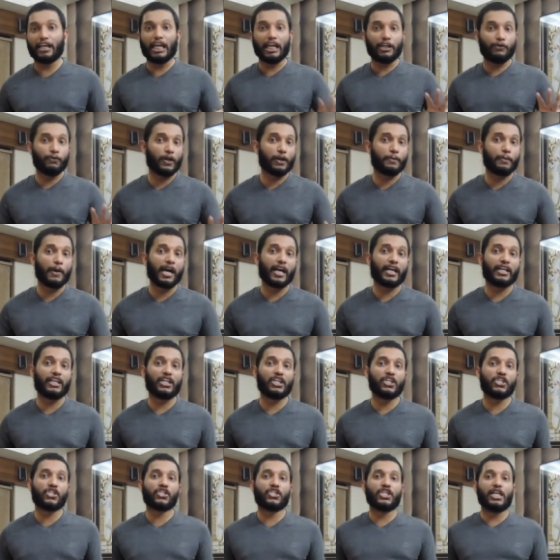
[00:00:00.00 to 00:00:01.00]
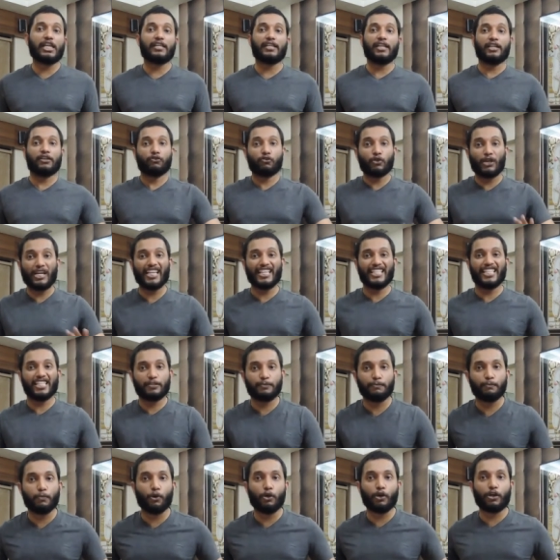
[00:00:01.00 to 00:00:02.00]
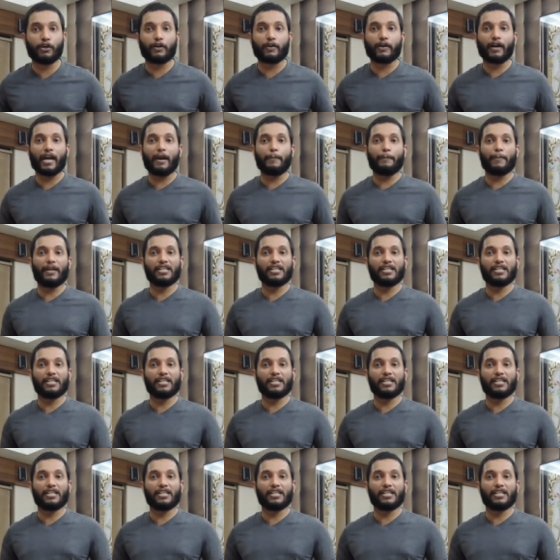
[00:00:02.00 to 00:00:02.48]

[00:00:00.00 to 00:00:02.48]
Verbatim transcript: network marketing shit and religious bull crap